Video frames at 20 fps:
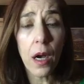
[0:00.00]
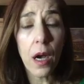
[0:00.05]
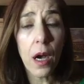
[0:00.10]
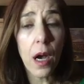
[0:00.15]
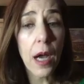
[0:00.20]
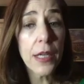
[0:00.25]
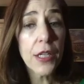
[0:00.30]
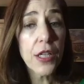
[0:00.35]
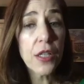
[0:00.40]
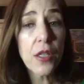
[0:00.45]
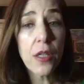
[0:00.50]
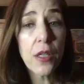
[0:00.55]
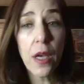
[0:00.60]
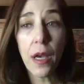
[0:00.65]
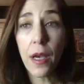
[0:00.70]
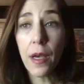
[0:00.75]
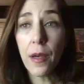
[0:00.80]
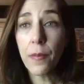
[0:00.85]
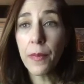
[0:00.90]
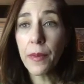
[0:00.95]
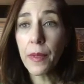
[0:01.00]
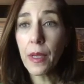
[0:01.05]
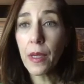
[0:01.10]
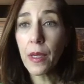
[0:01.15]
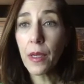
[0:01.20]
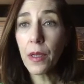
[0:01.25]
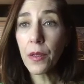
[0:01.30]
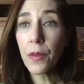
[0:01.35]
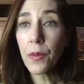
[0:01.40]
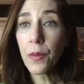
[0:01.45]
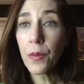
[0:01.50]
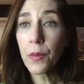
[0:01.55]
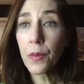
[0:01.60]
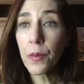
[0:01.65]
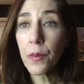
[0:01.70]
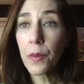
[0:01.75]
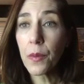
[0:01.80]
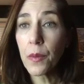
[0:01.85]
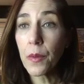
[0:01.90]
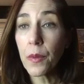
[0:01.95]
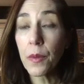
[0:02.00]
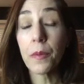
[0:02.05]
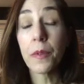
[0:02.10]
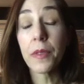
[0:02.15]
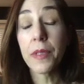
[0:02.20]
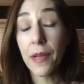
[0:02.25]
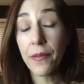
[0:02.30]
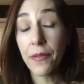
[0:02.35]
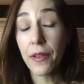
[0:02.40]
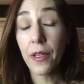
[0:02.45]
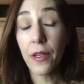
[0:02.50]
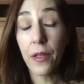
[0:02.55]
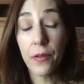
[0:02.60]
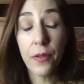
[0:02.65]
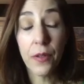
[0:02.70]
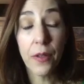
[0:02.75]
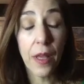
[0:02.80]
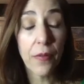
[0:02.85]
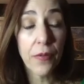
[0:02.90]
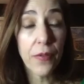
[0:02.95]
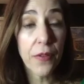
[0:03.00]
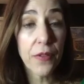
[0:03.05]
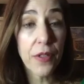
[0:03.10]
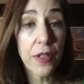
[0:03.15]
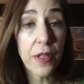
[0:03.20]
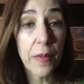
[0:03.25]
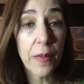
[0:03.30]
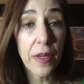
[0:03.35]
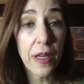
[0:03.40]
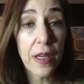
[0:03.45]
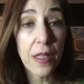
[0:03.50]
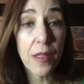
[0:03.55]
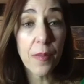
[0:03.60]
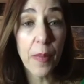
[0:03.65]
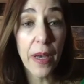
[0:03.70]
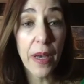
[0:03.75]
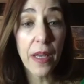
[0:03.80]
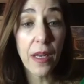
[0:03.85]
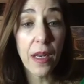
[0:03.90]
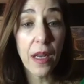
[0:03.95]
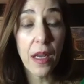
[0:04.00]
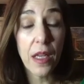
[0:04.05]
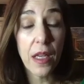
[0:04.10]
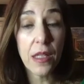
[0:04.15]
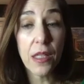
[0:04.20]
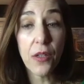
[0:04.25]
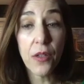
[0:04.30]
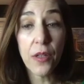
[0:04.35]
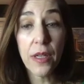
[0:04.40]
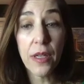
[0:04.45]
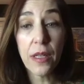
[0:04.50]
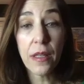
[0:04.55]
I just, um, we're definitely over the 15 minutes, but is there any?